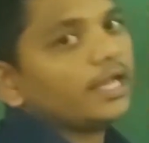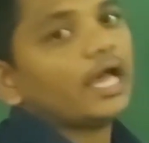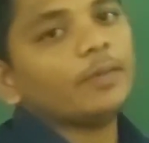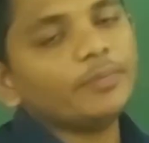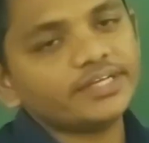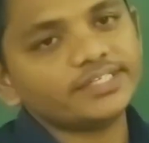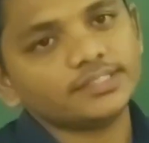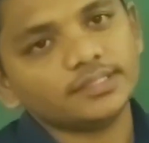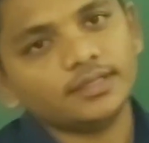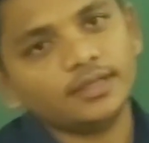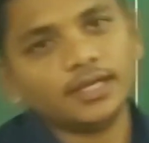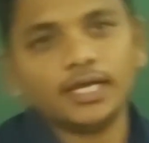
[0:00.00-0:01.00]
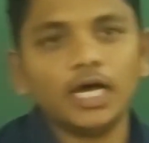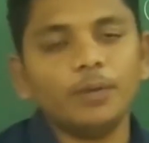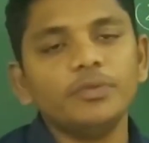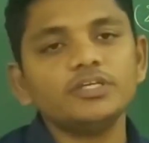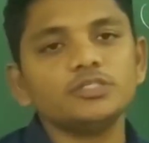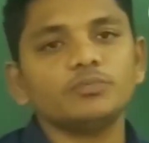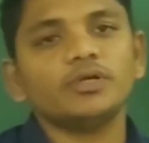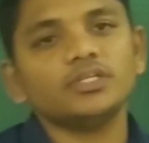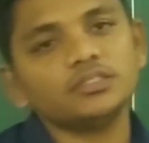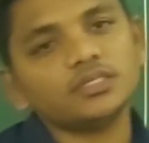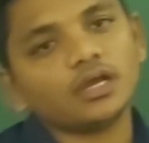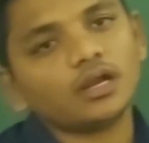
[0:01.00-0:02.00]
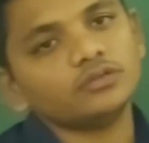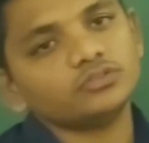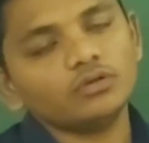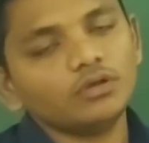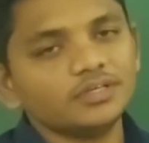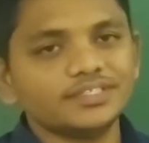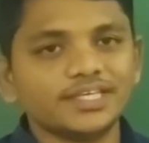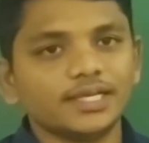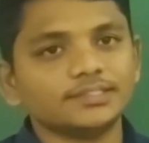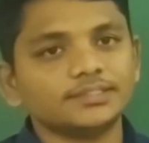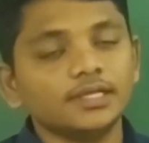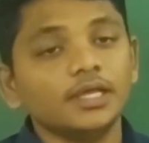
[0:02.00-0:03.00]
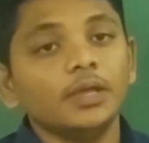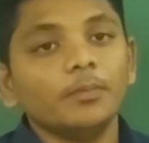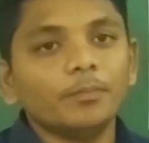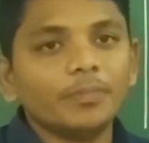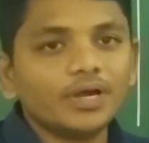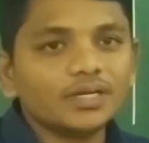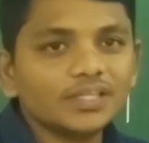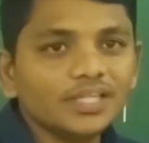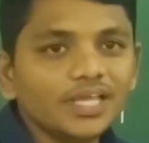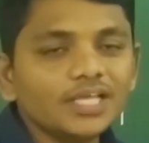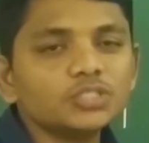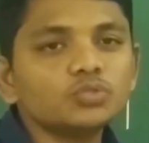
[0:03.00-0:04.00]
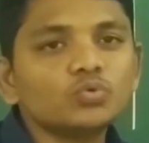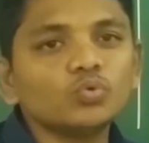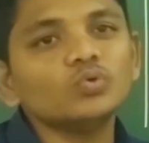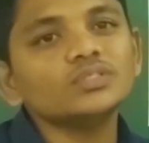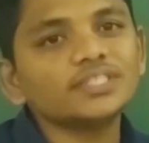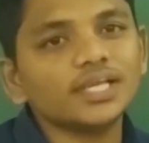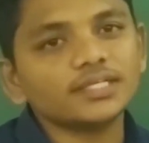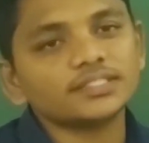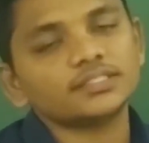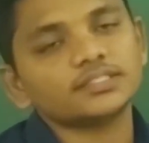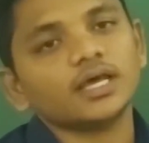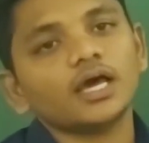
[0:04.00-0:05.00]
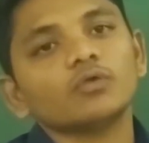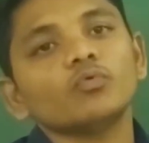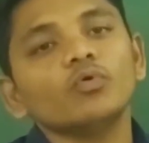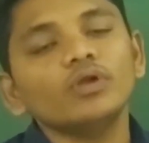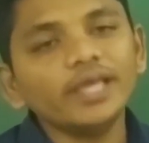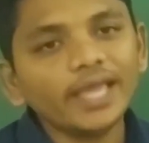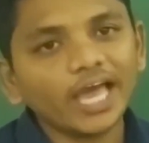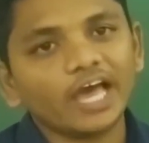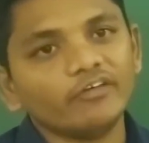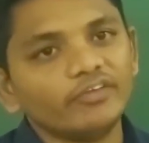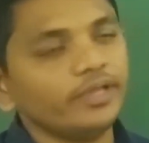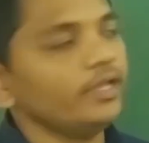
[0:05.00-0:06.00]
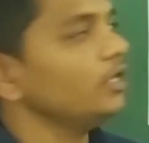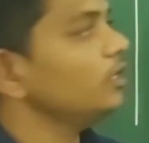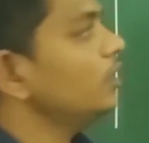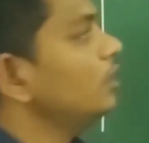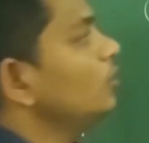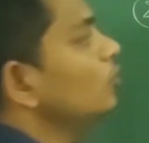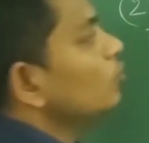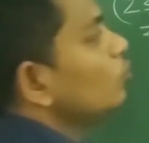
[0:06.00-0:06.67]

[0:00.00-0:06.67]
gametes, but these are also cells. But these two cells are only having